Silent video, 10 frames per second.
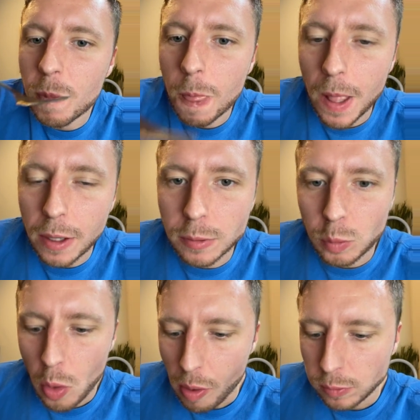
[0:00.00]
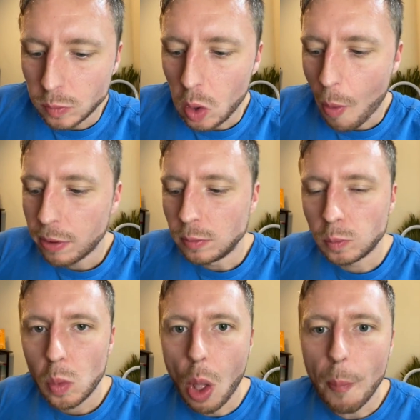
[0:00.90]
How long do they have to be in the air
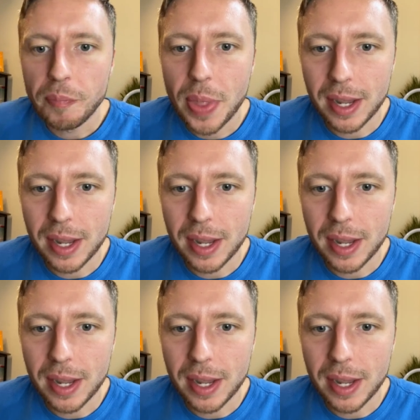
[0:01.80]
fryer?